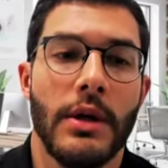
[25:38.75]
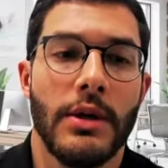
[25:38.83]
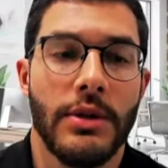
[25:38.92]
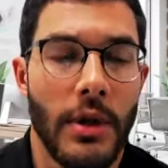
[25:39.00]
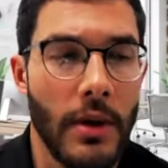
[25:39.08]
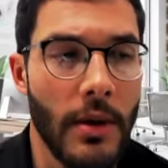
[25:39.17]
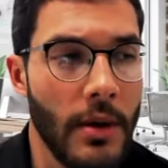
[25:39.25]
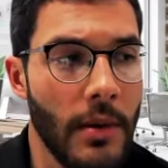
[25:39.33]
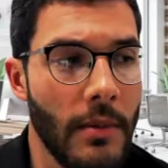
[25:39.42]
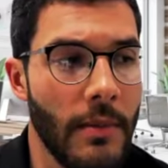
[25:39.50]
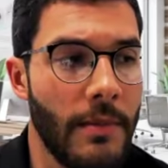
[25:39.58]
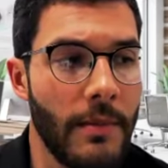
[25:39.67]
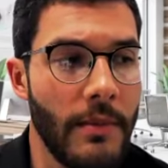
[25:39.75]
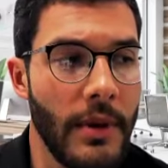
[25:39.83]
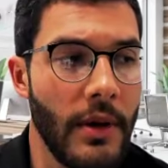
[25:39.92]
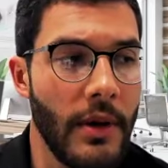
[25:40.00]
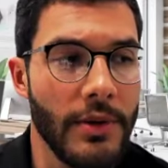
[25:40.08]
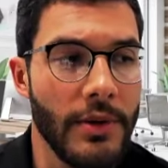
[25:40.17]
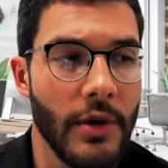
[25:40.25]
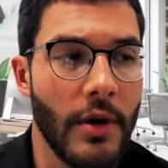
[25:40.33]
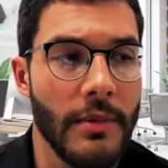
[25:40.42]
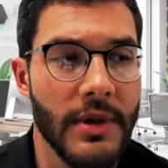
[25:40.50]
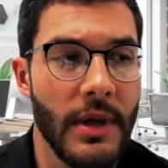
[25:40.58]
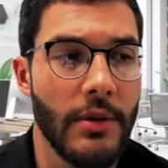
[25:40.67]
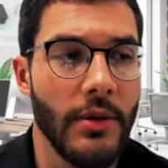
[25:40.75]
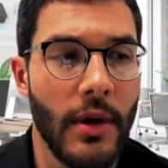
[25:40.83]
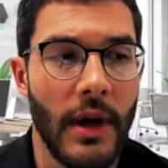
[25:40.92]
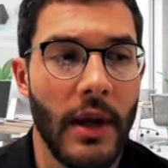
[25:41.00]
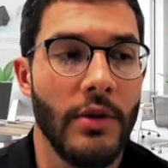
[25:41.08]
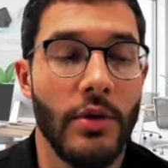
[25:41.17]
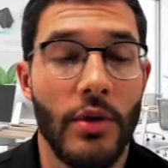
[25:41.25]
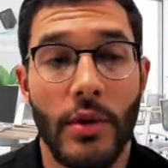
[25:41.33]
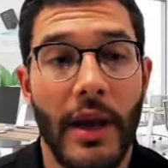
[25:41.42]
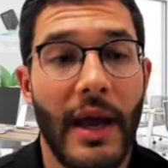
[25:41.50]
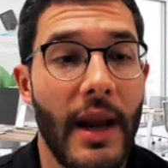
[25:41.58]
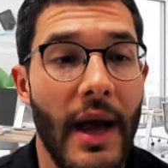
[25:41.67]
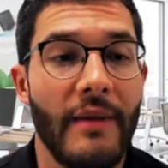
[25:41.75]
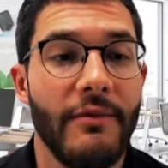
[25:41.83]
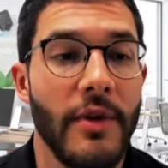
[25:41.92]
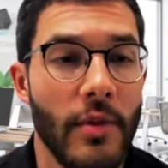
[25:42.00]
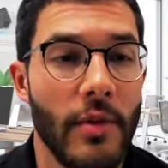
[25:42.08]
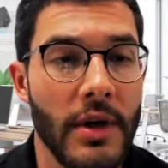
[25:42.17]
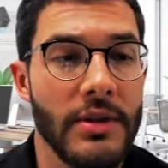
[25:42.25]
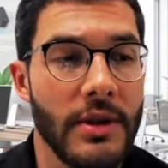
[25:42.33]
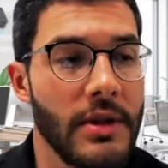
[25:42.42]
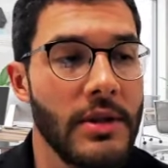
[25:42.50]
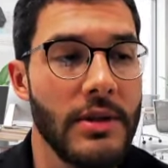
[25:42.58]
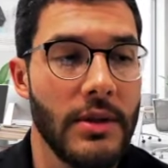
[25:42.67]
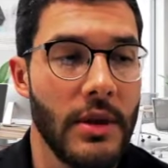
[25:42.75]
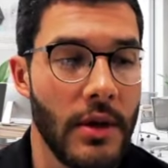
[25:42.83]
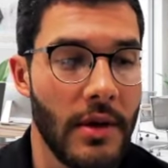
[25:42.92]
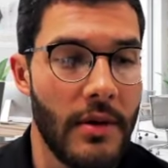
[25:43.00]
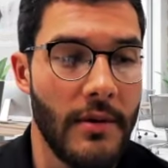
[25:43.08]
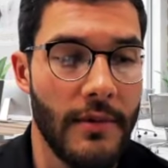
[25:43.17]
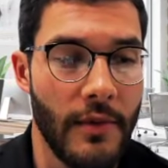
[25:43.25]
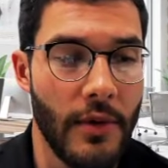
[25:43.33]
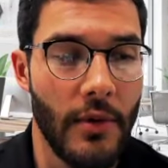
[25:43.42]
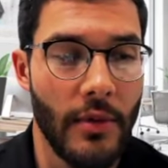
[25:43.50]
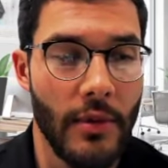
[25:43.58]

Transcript: So it also comes down to, again, you can have the resonance of,